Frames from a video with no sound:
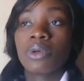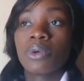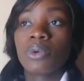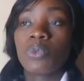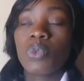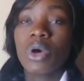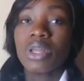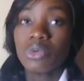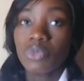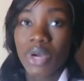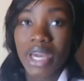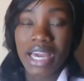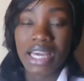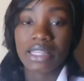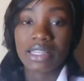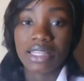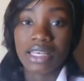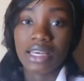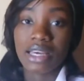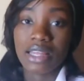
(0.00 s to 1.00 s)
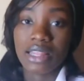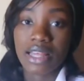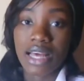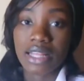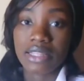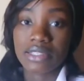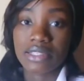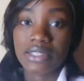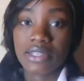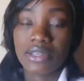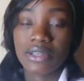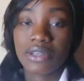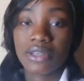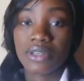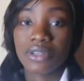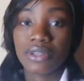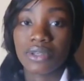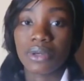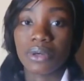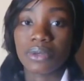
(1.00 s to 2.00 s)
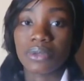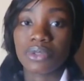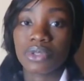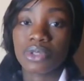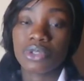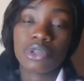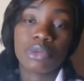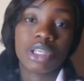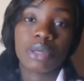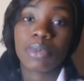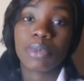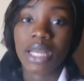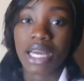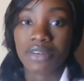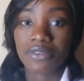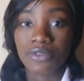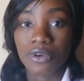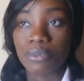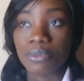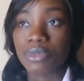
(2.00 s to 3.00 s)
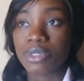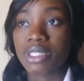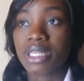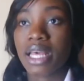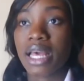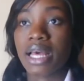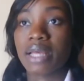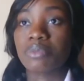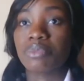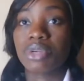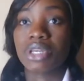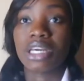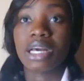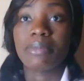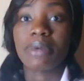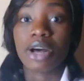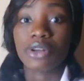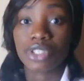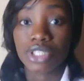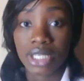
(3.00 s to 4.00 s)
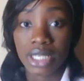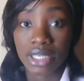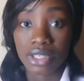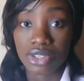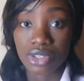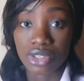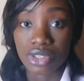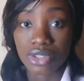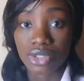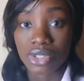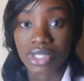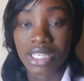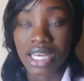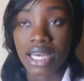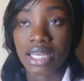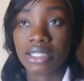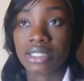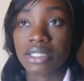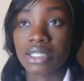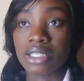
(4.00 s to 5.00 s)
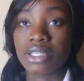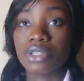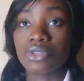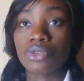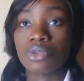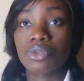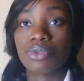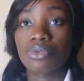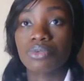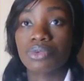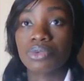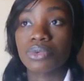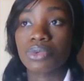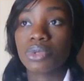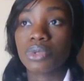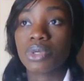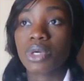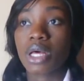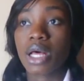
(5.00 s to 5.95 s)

One way I think that, you know, social media platforms can bring about change in society is through